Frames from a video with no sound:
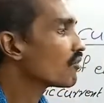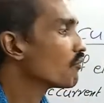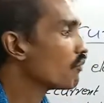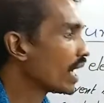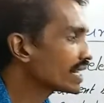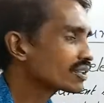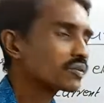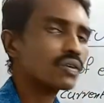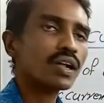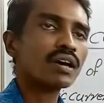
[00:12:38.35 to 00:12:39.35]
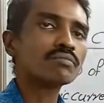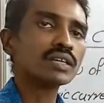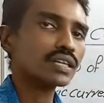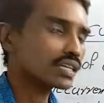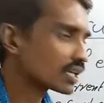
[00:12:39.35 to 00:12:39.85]
1 coulomb
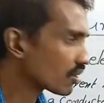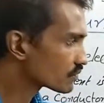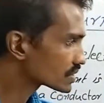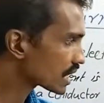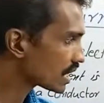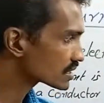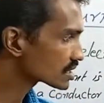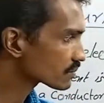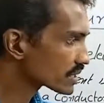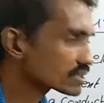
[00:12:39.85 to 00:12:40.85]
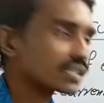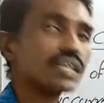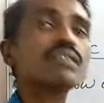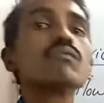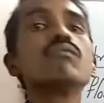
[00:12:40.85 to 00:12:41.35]
of charge is present
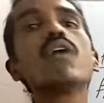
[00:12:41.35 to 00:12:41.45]
in